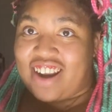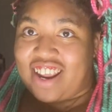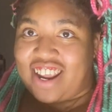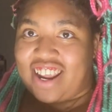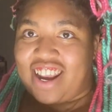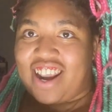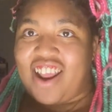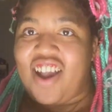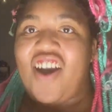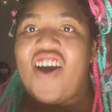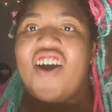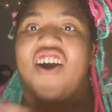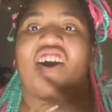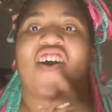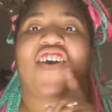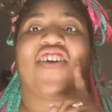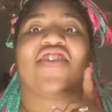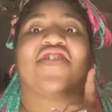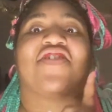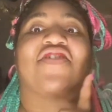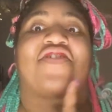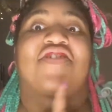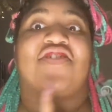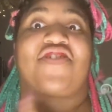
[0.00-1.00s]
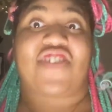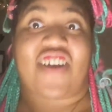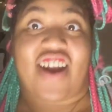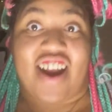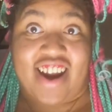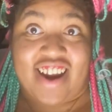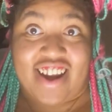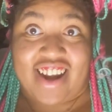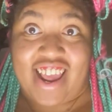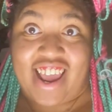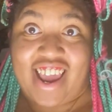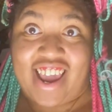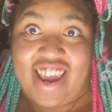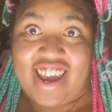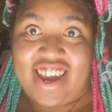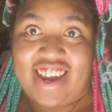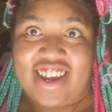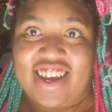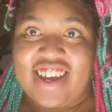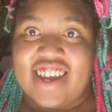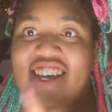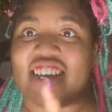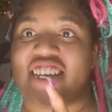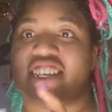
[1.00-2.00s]
it on
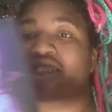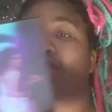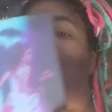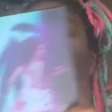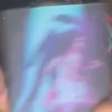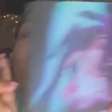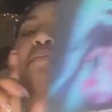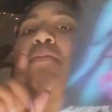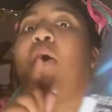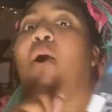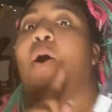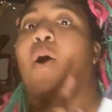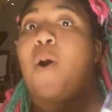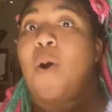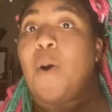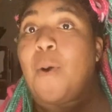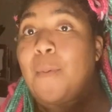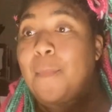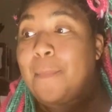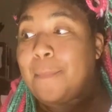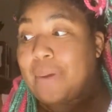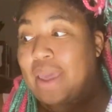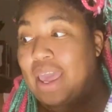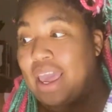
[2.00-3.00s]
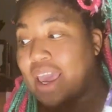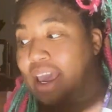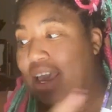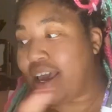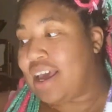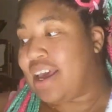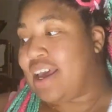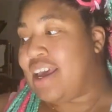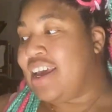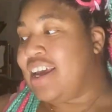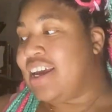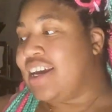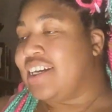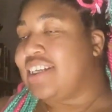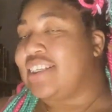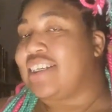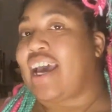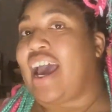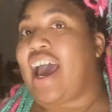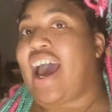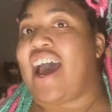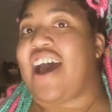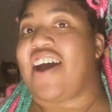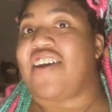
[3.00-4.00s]
Friday. So I'm hoping
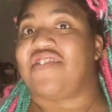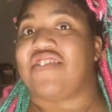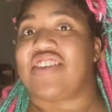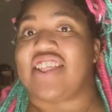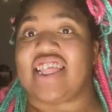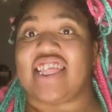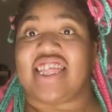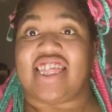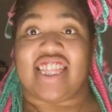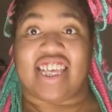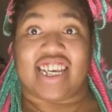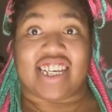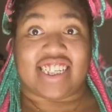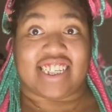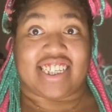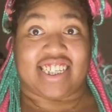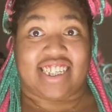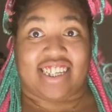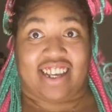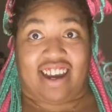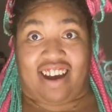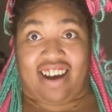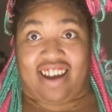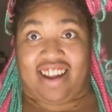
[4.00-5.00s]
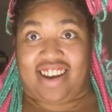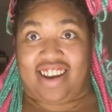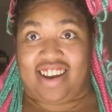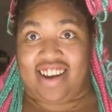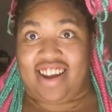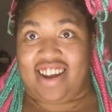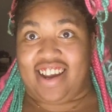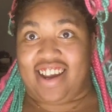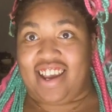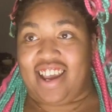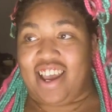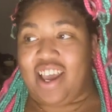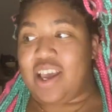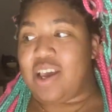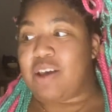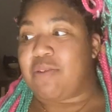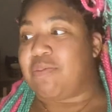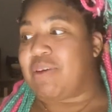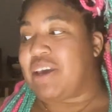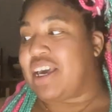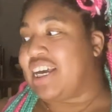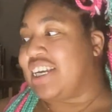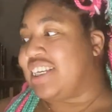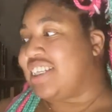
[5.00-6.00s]
to have this done
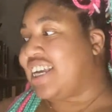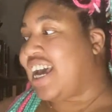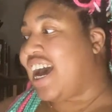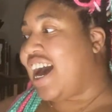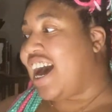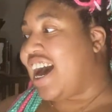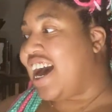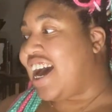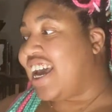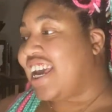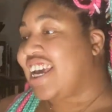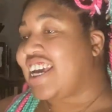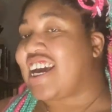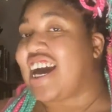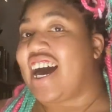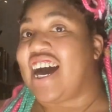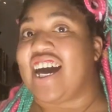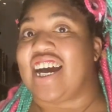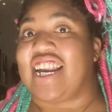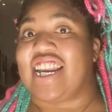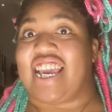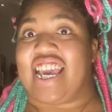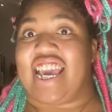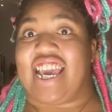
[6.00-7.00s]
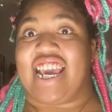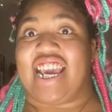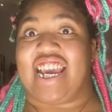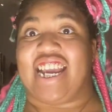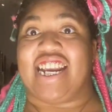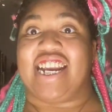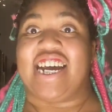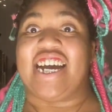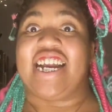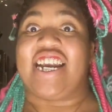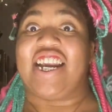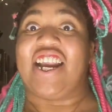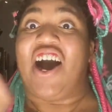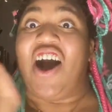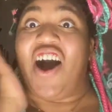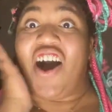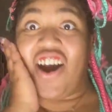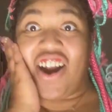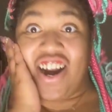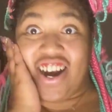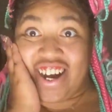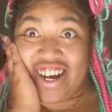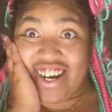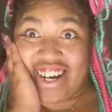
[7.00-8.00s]
because I got in an
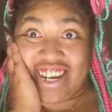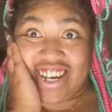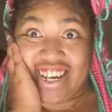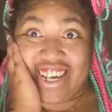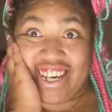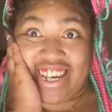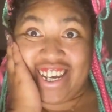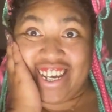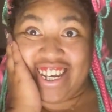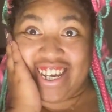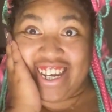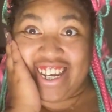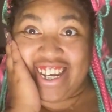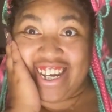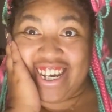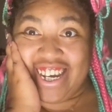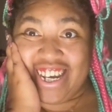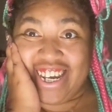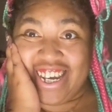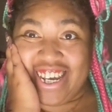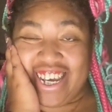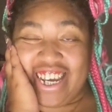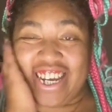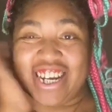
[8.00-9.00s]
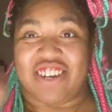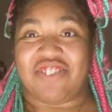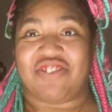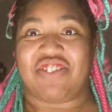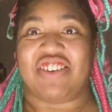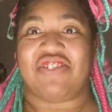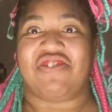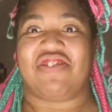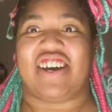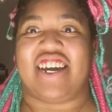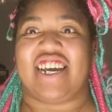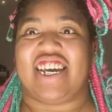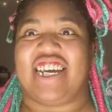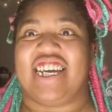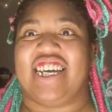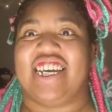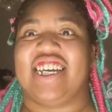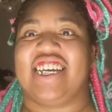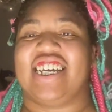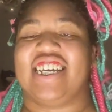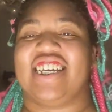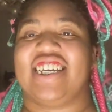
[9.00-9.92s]
arc. It'll be my